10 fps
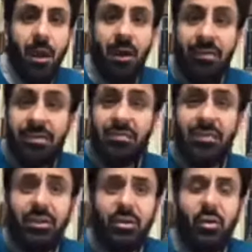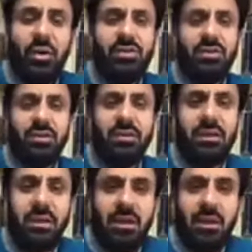This is a really good question.
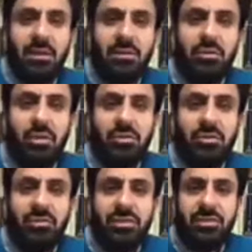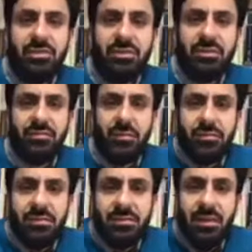Dr. Richard, this is from
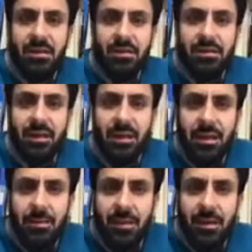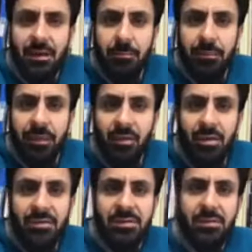Tanima
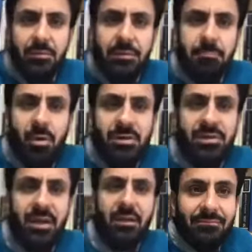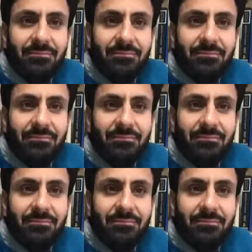Mim Hussein.